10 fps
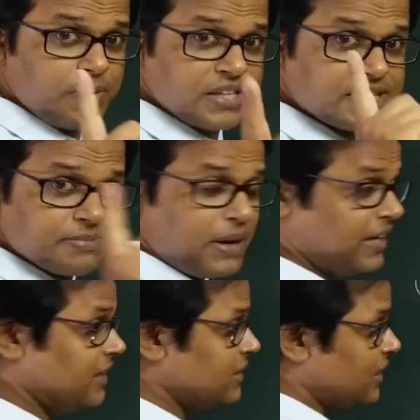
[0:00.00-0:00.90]
Please
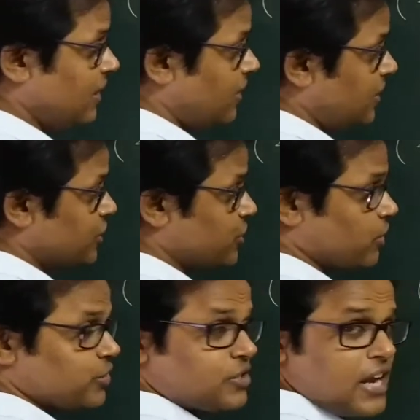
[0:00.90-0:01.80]
mind it, this is
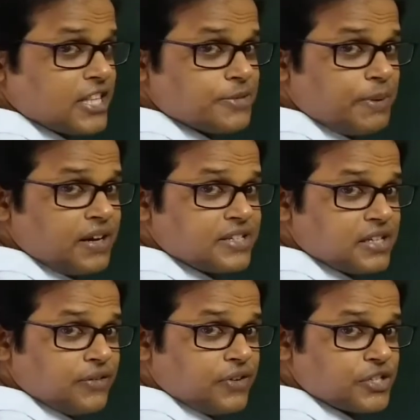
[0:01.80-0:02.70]
also
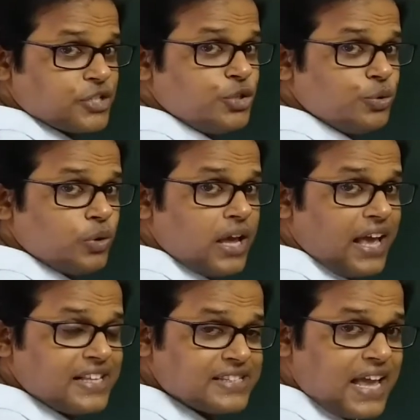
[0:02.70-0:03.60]
transparent surface. You
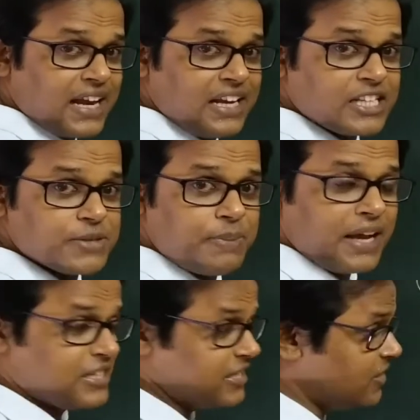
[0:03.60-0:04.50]
exactly
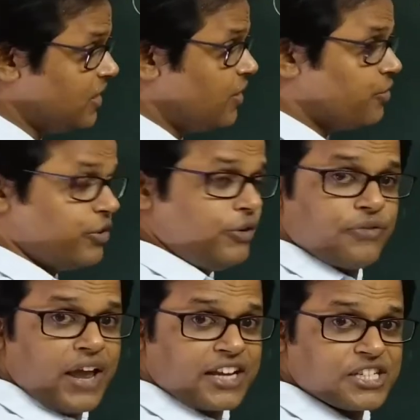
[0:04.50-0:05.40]
expected
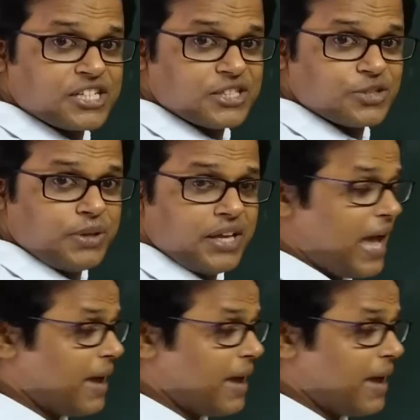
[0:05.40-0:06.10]
refraction to be